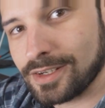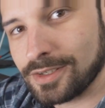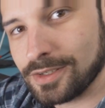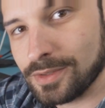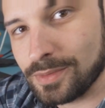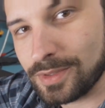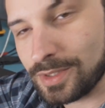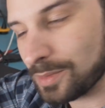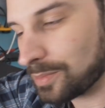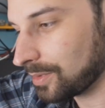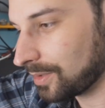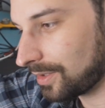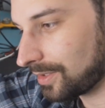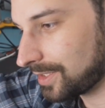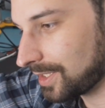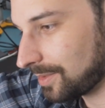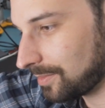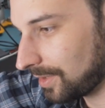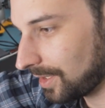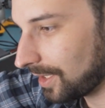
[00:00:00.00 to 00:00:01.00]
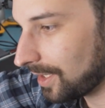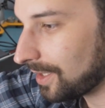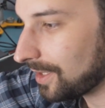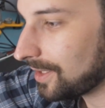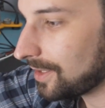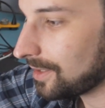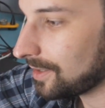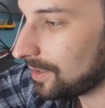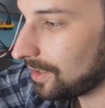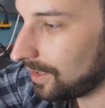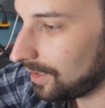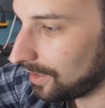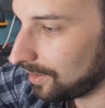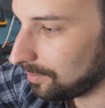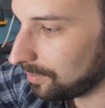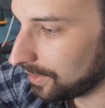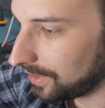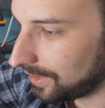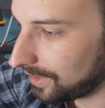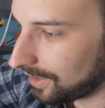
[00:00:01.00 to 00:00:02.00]
do when you're prototyping.
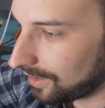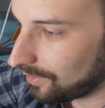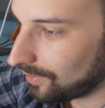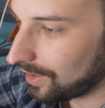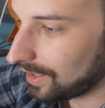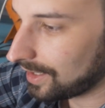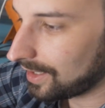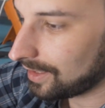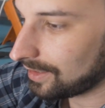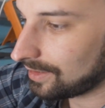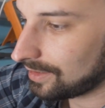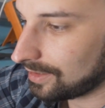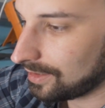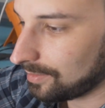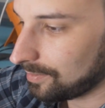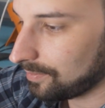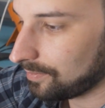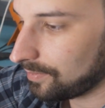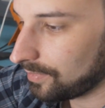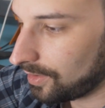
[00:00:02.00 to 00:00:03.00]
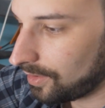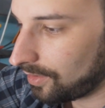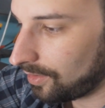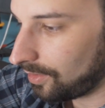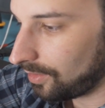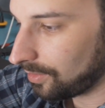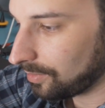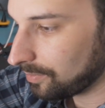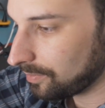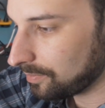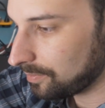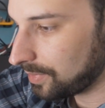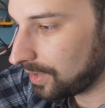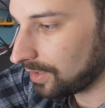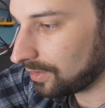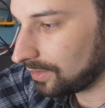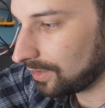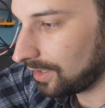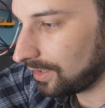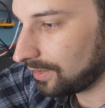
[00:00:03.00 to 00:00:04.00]
But now I got them all
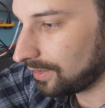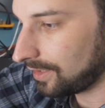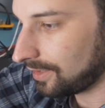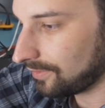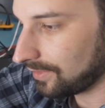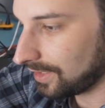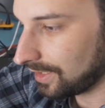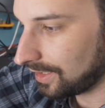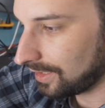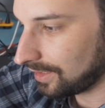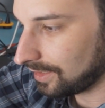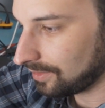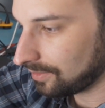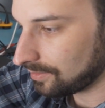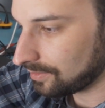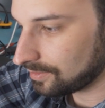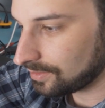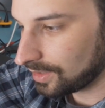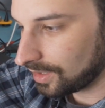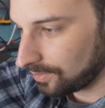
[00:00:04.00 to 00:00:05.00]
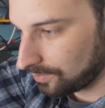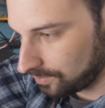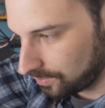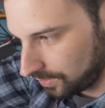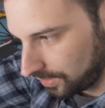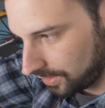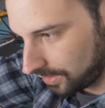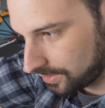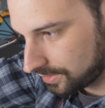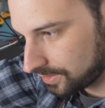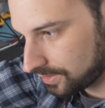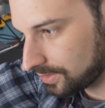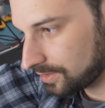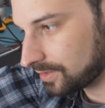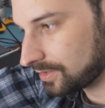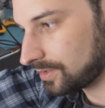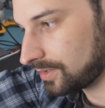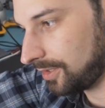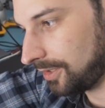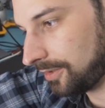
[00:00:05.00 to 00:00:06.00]
parallel and everything, and that works.
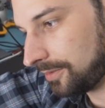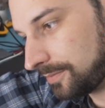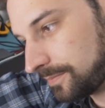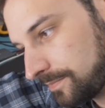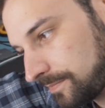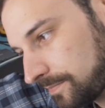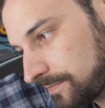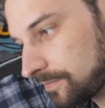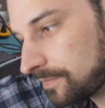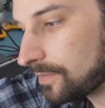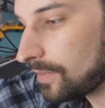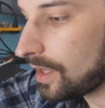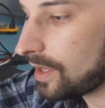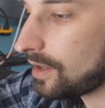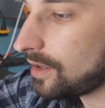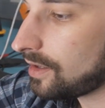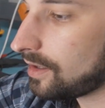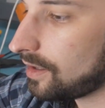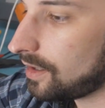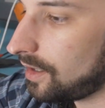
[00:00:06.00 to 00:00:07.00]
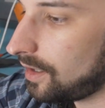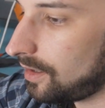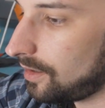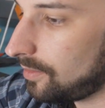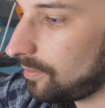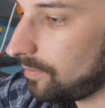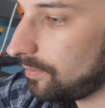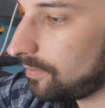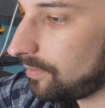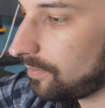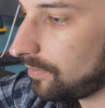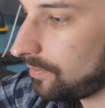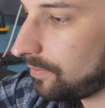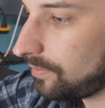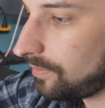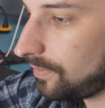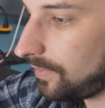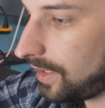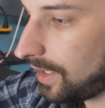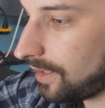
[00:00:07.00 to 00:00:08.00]
So
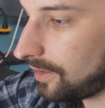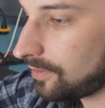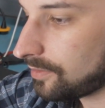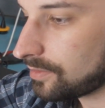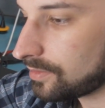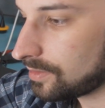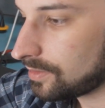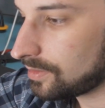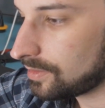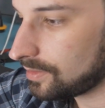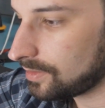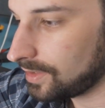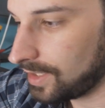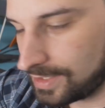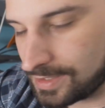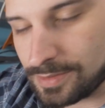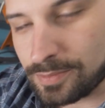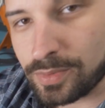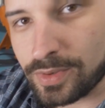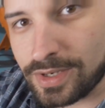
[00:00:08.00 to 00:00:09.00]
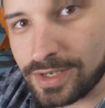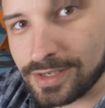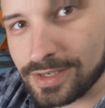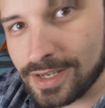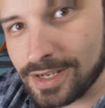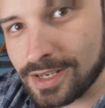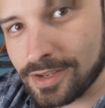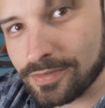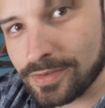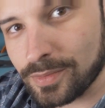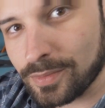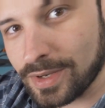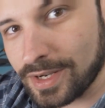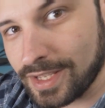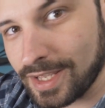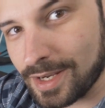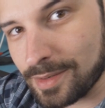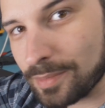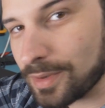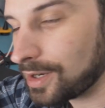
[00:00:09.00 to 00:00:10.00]
yeah. At some point, I definitely want to
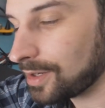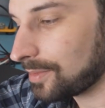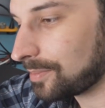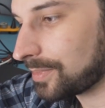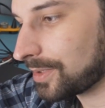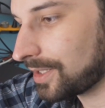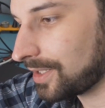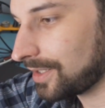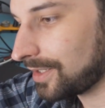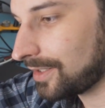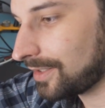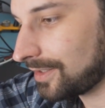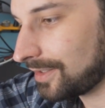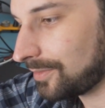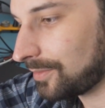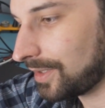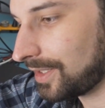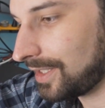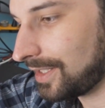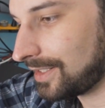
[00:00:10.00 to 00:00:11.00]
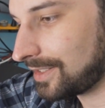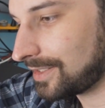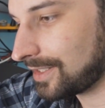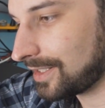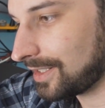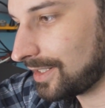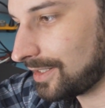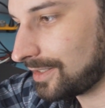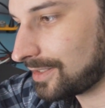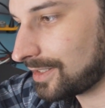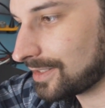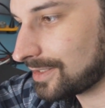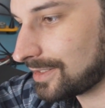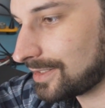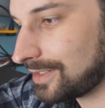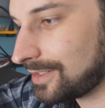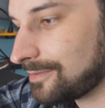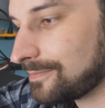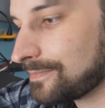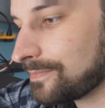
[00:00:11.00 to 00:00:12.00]
get a better printer, one that
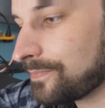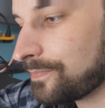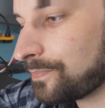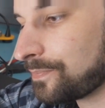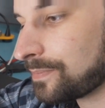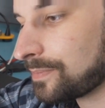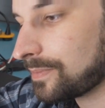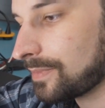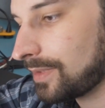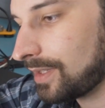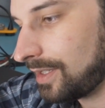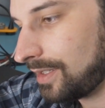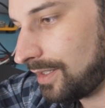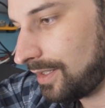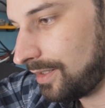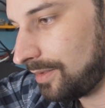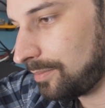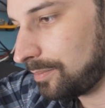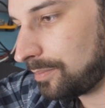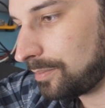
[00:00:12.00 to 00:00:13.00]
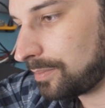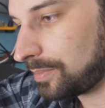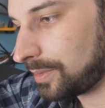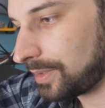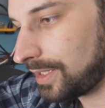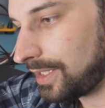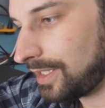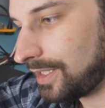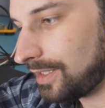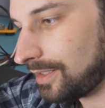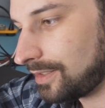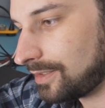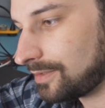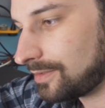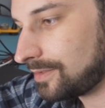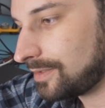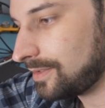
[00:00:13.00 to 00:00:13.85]
doesn't bleed